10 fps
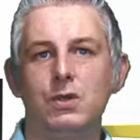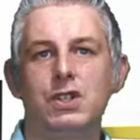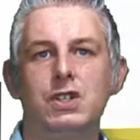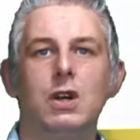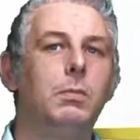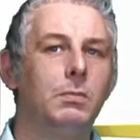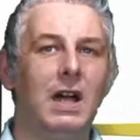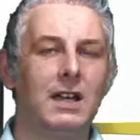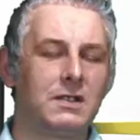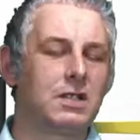stop
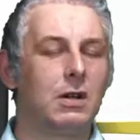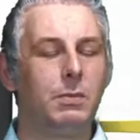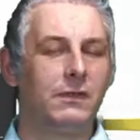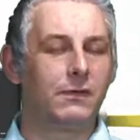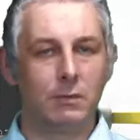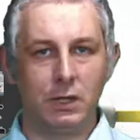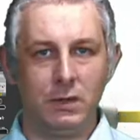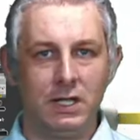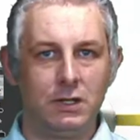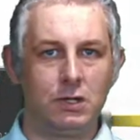it from doing
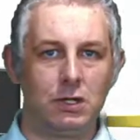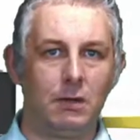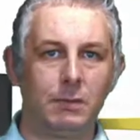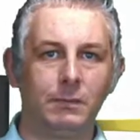its job.